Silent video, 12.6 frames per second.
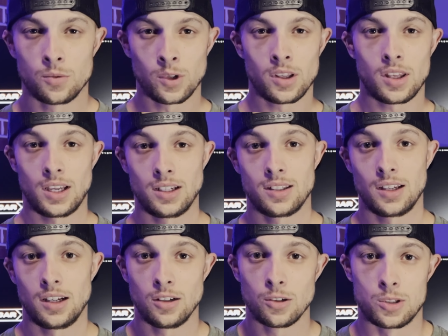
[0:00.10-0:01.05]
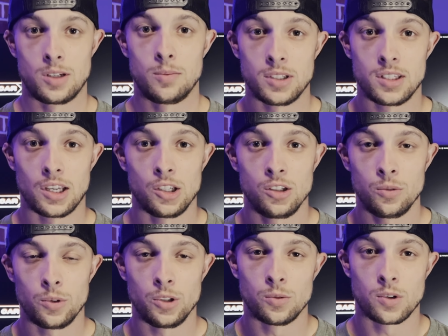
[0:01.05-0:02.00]
one of the things they don't seem to tell you
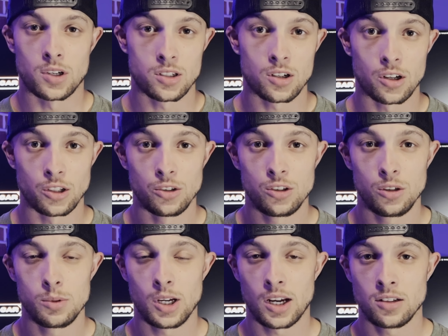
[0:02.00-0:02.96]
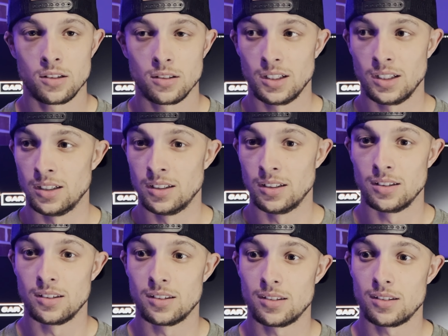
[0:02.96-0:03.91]
when you want to start a YouTube channel
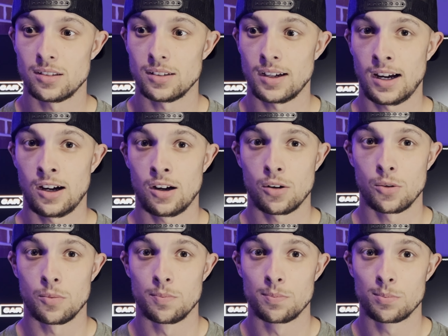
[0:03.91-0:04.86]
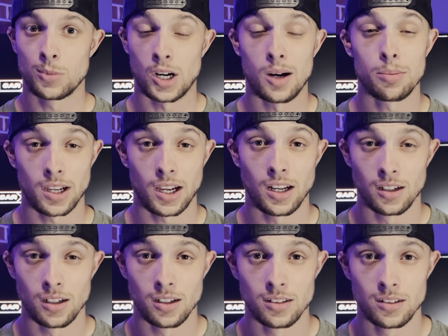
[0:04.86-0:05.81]
is how
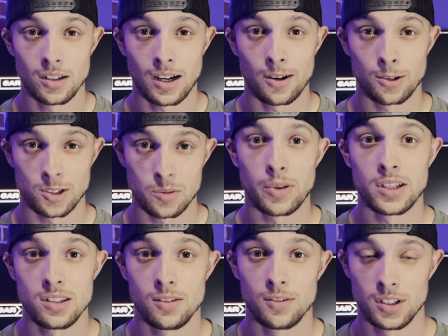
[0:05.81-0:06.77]
complicated it is, how expensive it